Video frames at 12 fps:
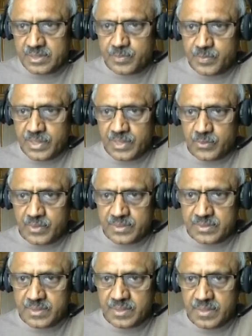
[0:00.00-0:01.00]

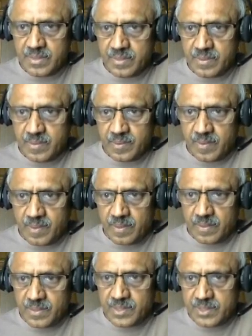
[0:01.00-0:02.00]
pairwise
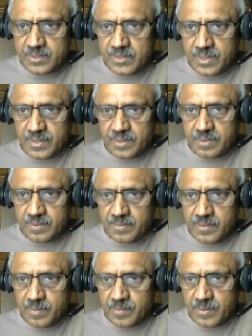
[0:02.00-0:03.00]
disjoint
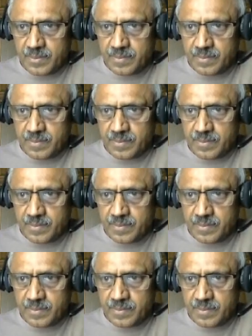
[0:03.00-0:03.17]
family.